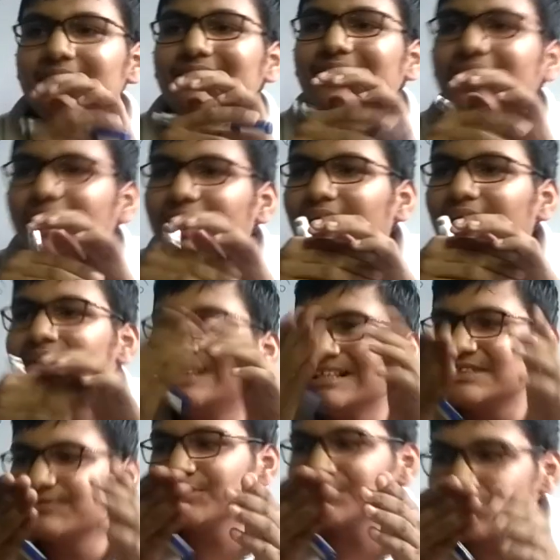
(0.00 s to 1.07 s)
this was the
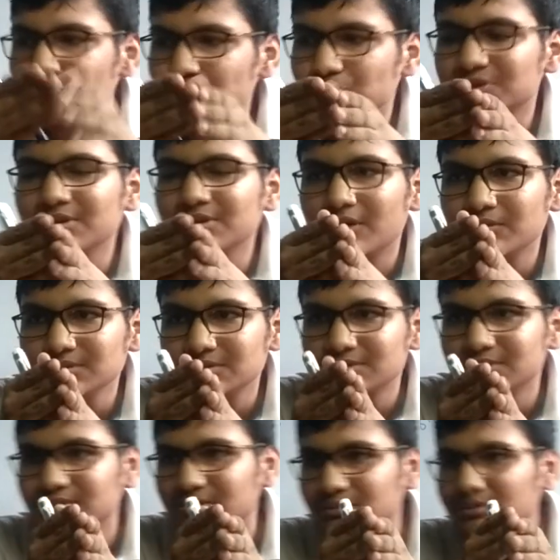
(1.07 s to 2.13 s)
social code.
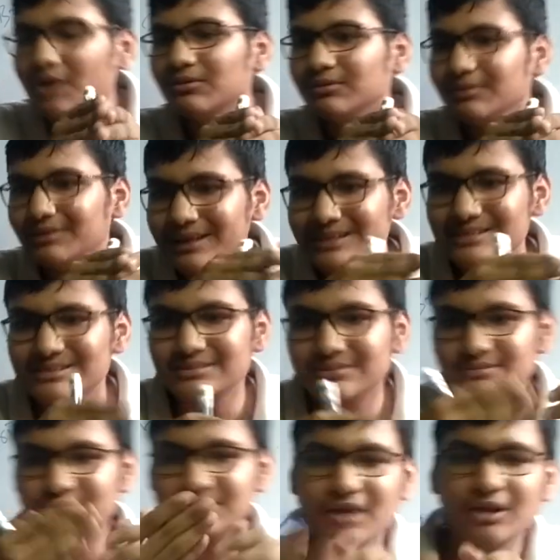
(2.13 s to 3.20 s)
Now let's
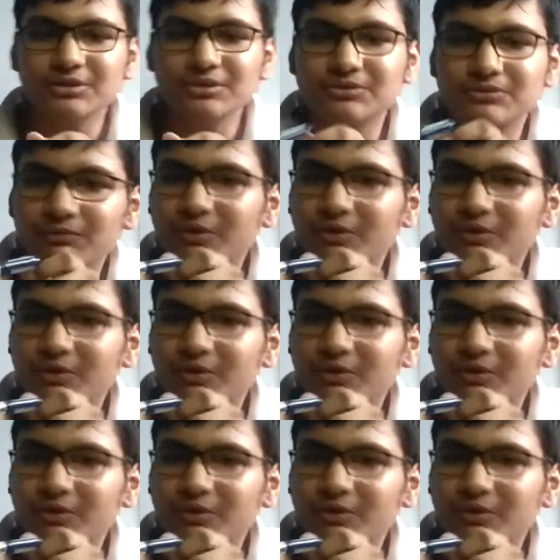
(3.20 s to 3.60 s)
talk what the